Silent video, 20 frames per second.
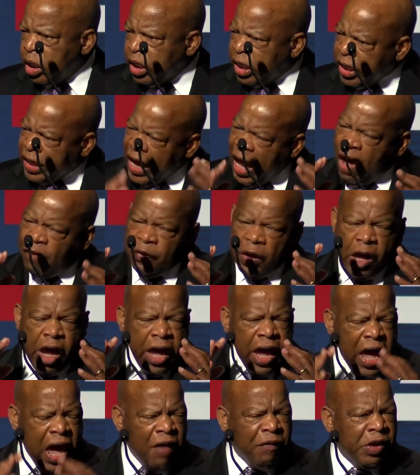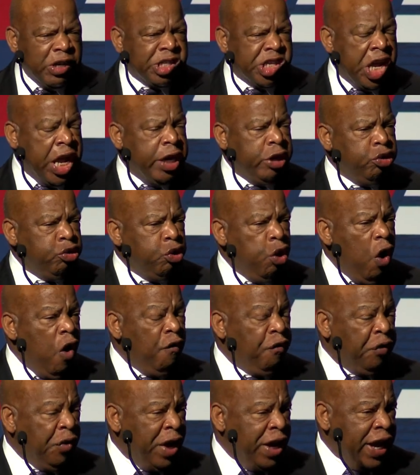Never ever take
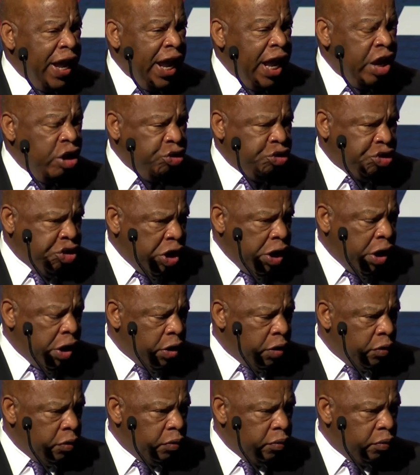no for an answer